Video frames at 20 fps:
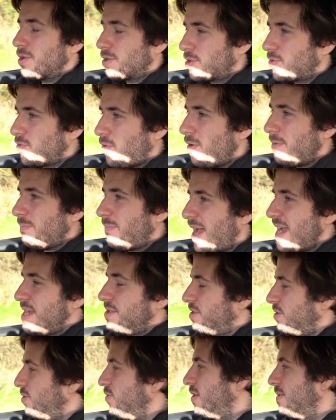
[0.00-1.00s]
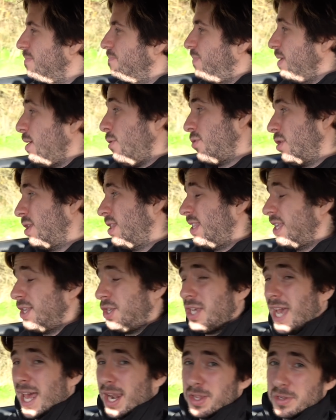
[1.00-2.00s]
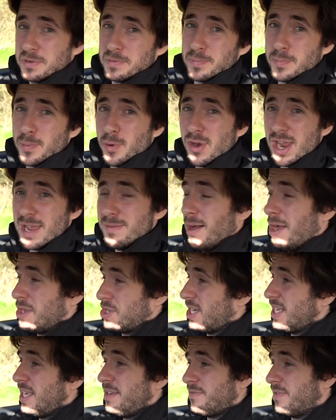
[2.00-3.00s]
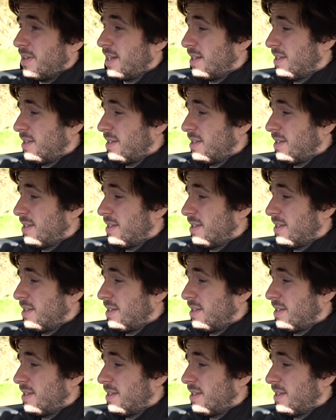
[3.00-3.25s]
a strong base that you can build on and then challenge pretty much anything.